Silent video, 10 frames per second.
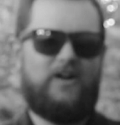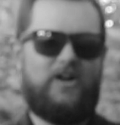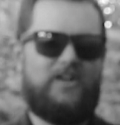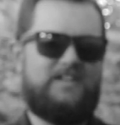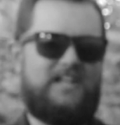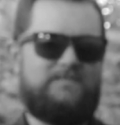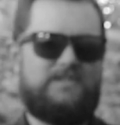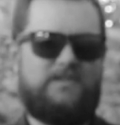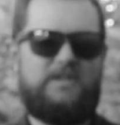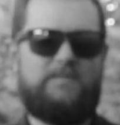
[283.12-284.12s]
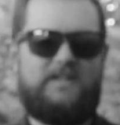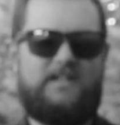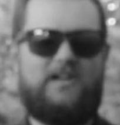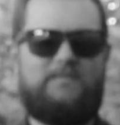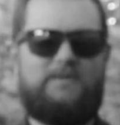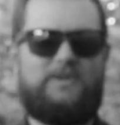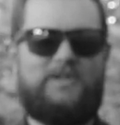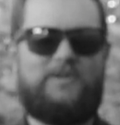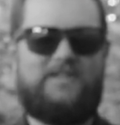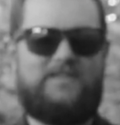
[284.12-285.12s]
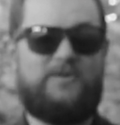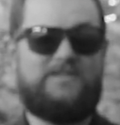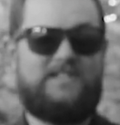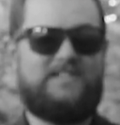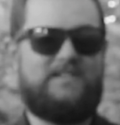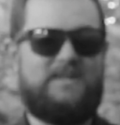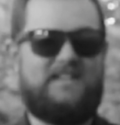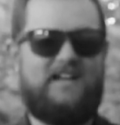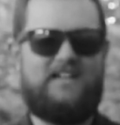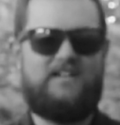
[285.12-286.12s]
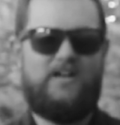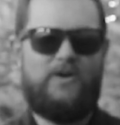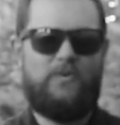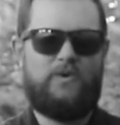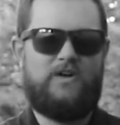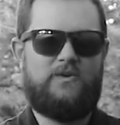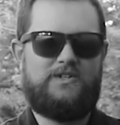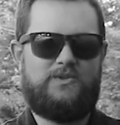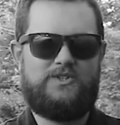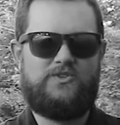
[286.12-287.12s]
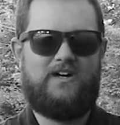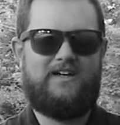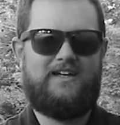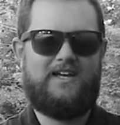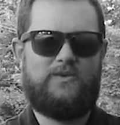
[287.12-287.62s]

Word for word: All the names of the people that comment below that those things have been done will go into a drawing,